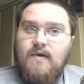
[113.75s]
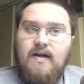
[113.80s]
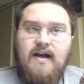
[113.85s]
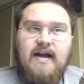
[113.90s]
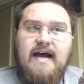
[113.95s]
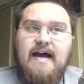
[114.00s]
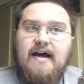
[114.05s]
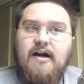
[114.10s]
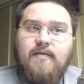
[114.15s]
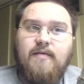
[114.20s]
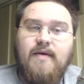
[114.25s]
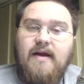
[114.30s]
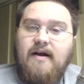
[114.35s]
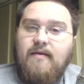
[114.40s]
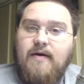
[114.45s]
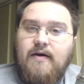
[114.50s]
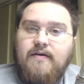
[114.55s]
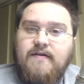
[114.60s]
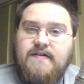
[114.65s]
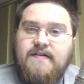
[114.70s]
got up at
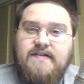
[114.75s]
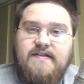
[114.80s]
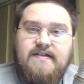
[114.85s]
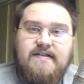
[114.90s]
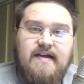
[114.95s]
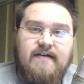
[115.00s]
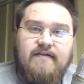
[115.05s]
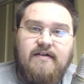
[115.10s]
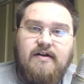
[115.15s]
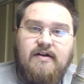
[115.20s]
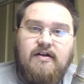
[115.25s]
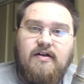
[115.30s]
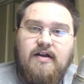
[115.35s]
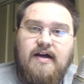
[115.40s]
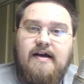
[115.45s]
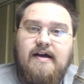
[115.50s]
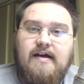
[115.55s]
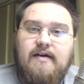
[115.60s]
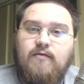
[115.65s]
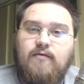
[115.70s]
about 7
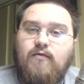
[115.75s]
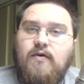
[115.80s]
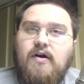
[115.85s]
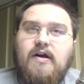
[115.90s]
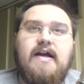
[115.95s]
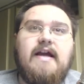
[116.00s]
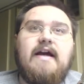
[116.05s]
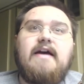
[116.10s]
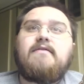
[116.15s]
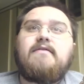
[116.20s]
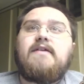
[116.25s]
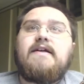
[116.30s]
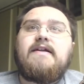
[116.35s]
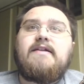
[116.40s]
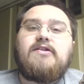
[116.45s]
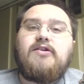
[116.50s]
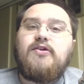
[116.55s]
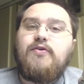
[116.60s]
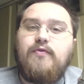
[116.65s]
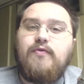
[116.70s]
o'clock, running on
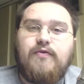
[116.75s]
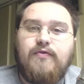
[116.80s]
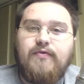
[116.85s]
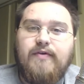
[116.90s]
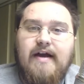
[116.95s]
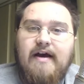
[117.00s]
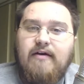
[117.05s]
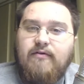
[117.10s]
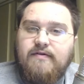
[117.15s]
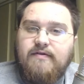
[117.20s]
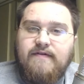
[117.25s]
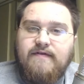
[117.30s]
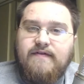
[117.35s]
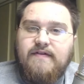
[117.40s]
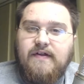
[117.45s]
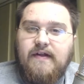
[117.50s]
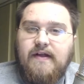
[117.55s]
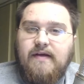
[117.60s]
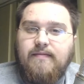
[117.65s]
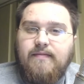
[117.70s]
like 2-3 hours of
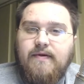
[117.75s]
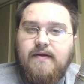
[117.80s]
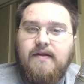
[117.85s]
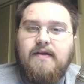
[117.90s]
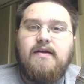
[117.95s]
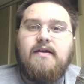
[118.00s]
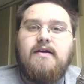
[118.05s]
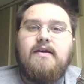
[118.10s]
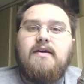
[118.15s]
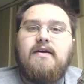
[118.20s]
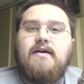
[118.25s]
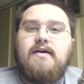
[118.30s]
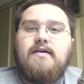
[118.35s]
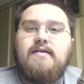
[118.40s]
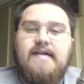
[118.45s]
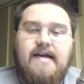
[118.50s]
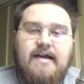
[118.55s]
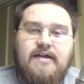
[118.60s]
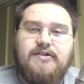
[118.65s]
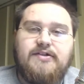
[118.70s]
sleep.
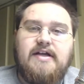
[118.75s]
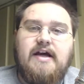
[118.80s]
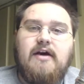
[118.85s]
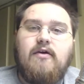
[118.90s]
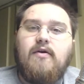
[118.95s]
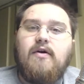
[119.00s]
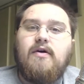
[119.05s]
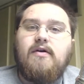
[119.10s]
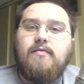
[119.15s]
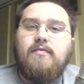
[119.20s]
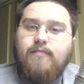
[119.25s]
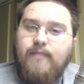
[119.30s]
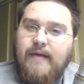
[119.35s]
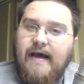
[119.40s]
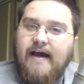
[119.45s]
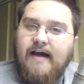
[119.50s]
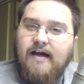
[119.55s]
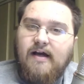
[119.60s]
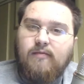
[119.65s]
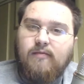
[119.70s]
Take a shower,
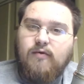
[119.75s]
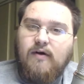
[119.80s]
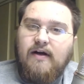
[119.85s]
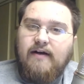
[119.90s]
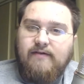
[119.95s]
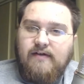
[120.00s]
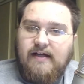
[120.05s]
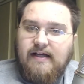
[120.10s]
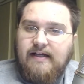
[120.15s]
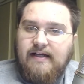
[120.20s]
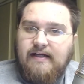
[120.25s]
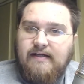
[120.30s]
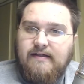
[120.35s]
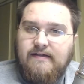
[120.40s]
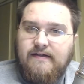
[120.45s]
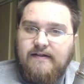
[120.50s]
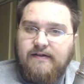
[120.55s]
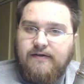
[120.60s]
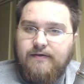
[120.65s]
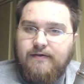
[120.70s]
pack up whatever I needed
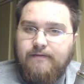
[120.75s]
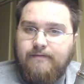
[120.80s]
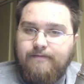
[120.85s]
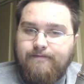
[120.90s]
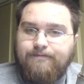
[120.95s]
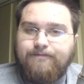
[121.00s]
to,